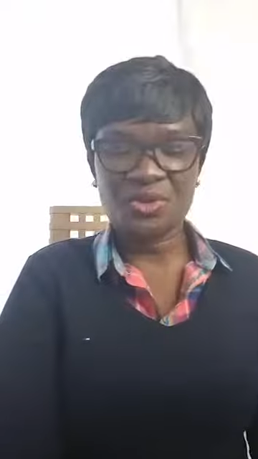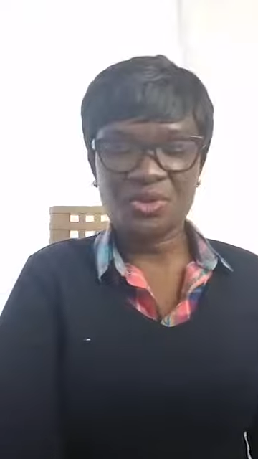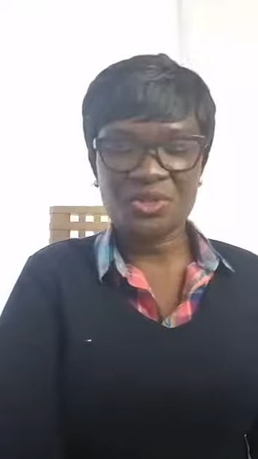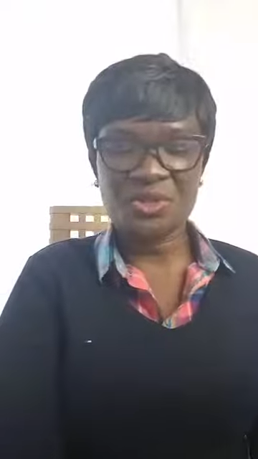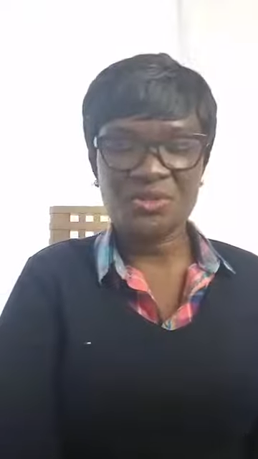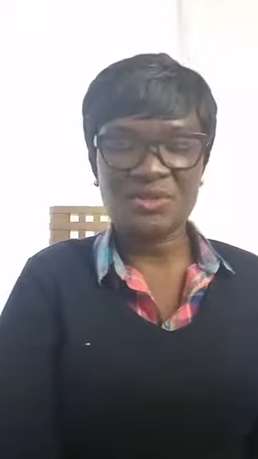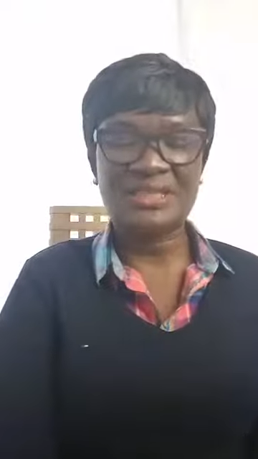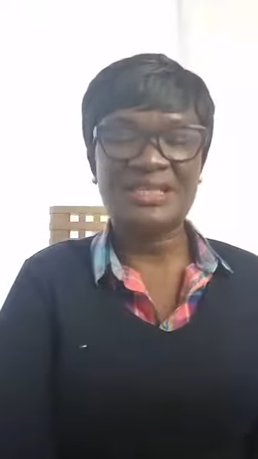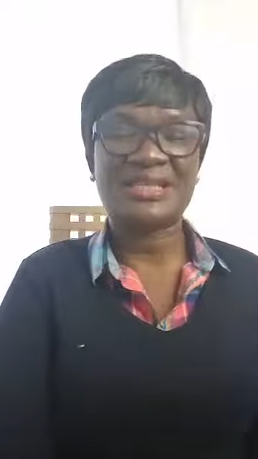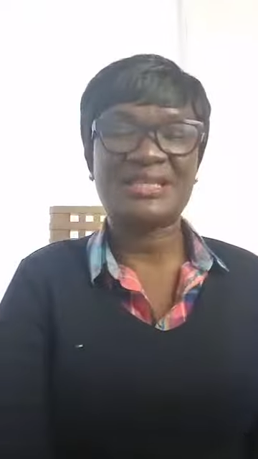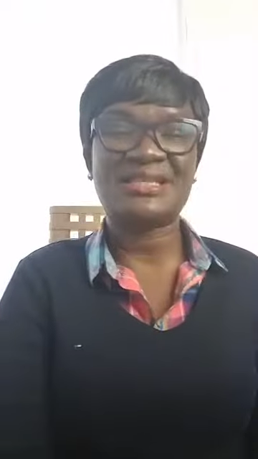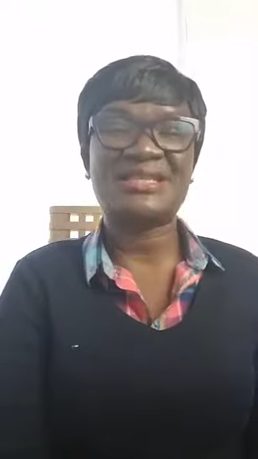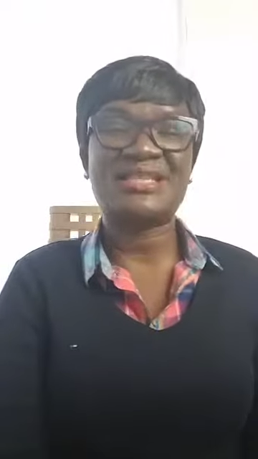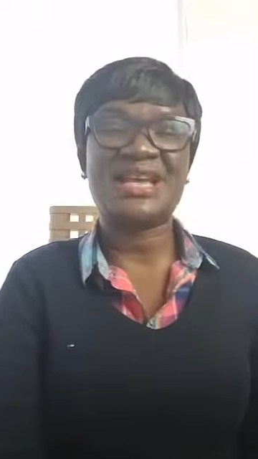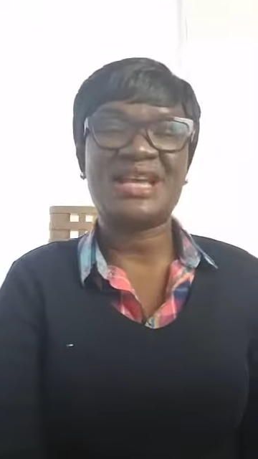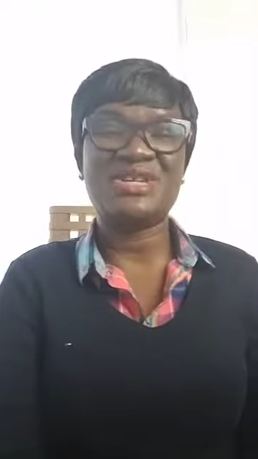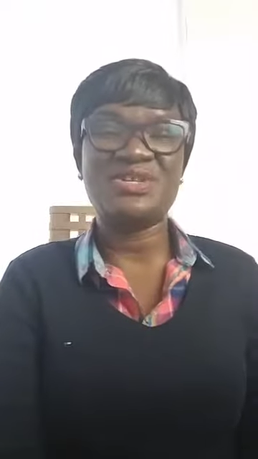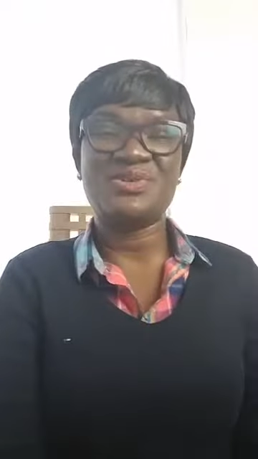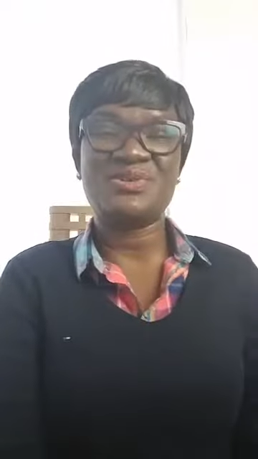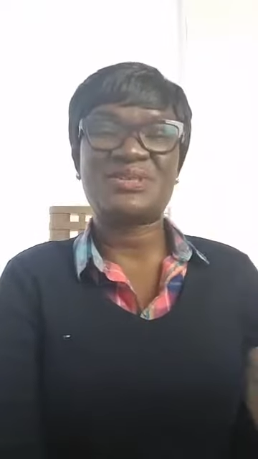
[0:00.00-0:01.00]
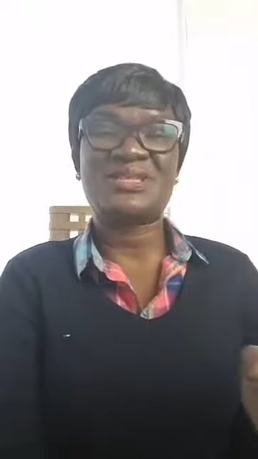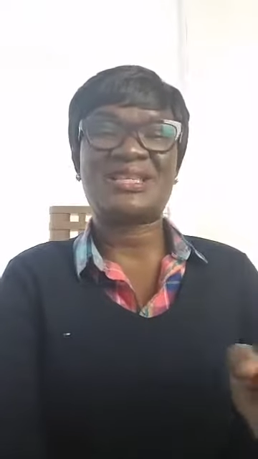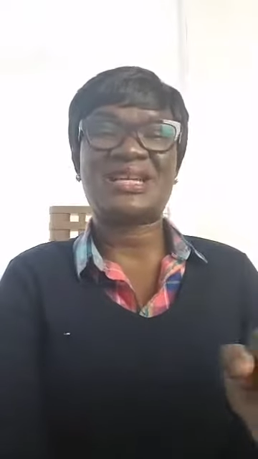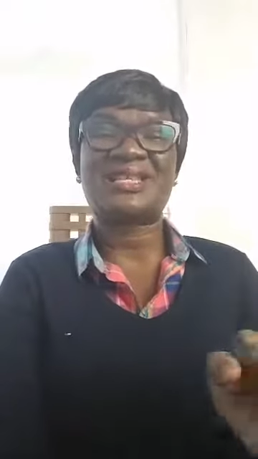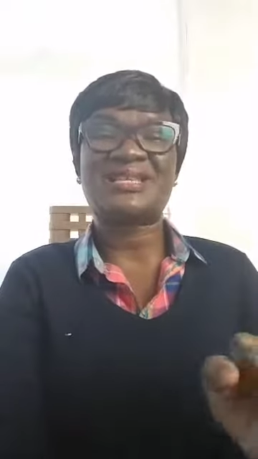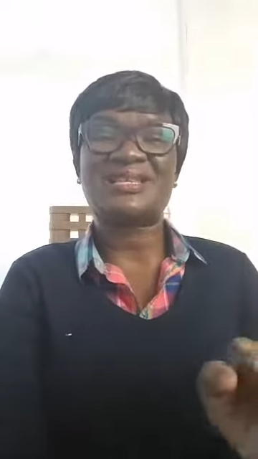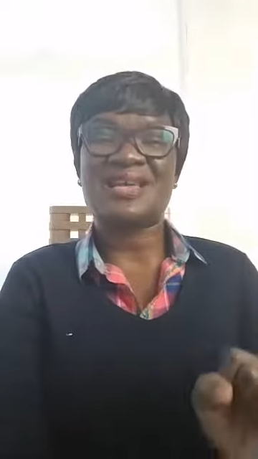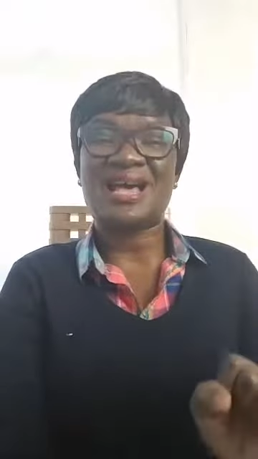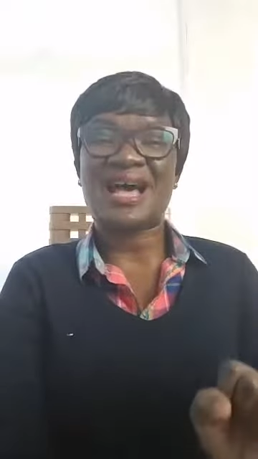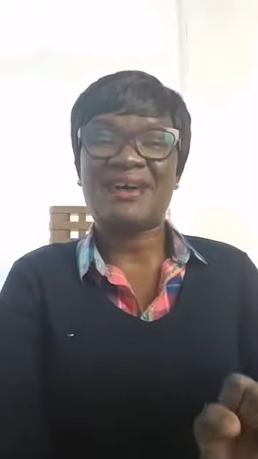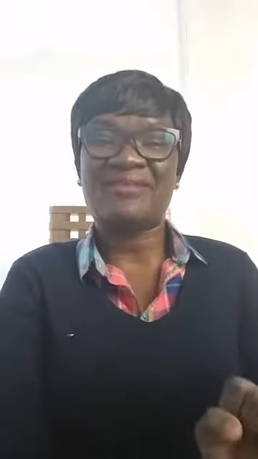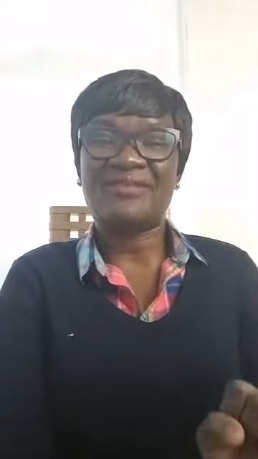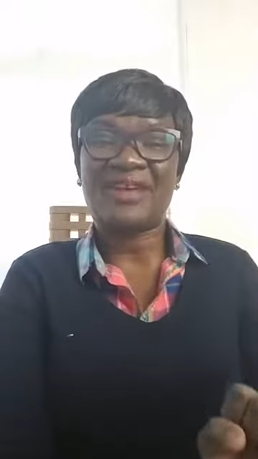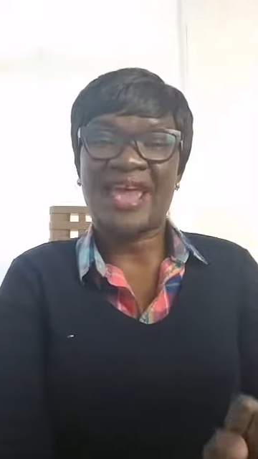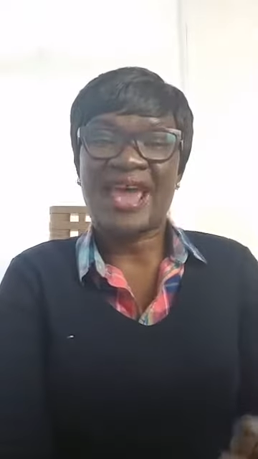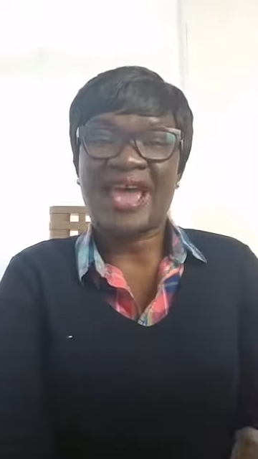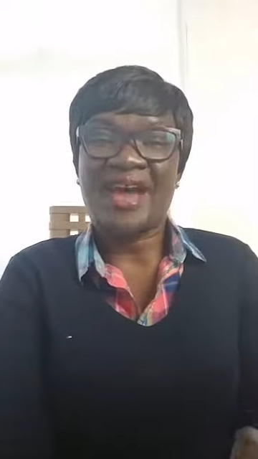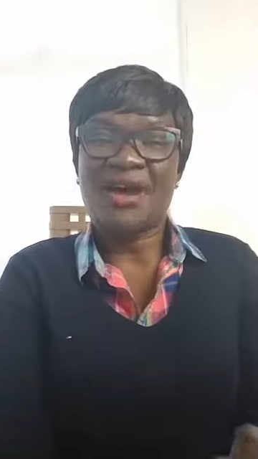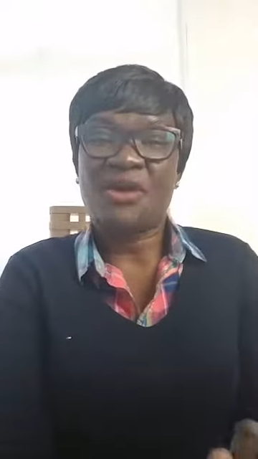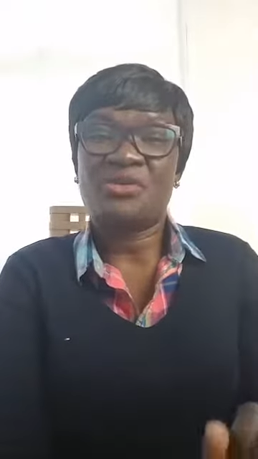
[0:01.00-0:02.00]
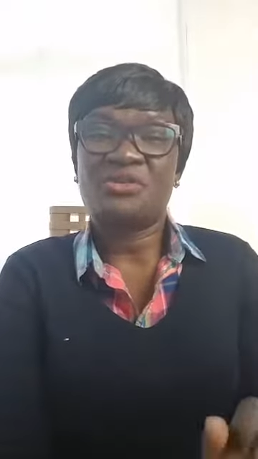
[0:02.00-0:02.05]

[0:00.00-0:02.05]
notice that you start to have hair